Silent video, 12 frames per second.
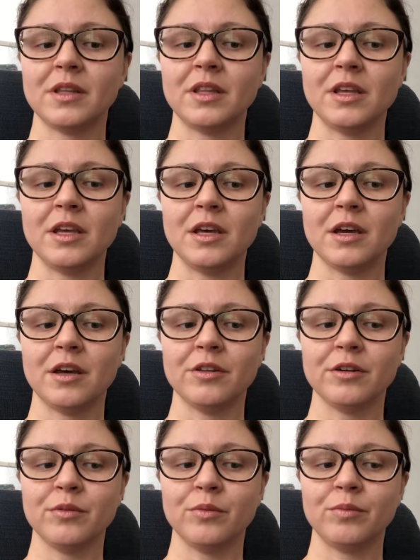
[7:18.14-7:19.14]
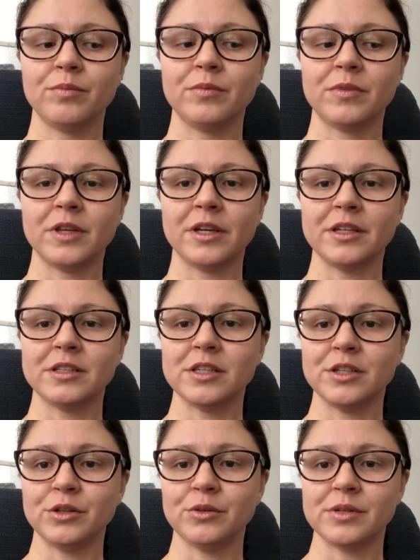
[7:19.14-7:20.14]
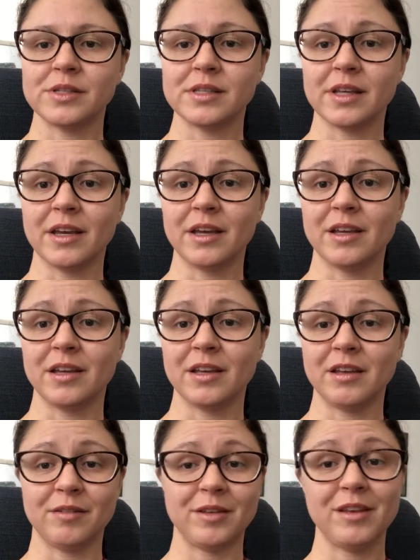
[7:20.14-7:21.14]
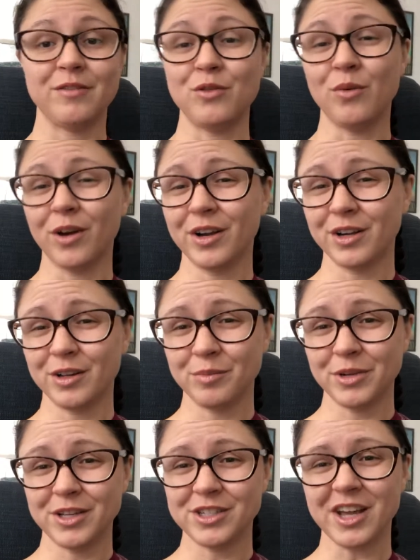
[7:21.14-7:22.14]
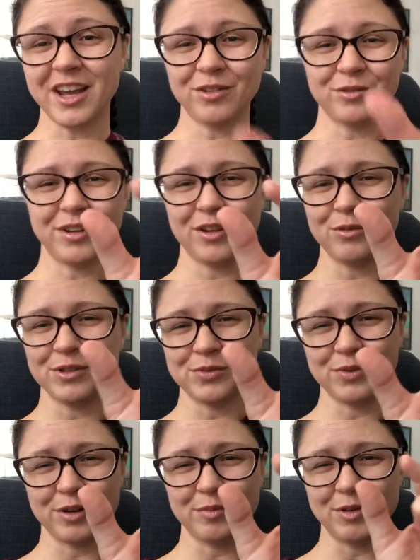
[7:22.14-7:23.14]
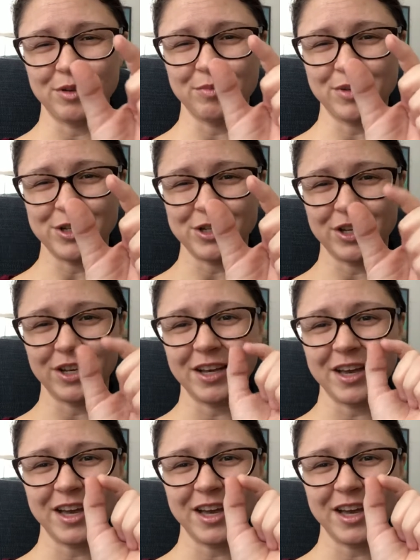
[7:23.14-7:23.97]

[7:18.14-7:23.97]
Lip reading: The other thing to do is, like, if you are gonna pinch, I don't always recommend the pinching.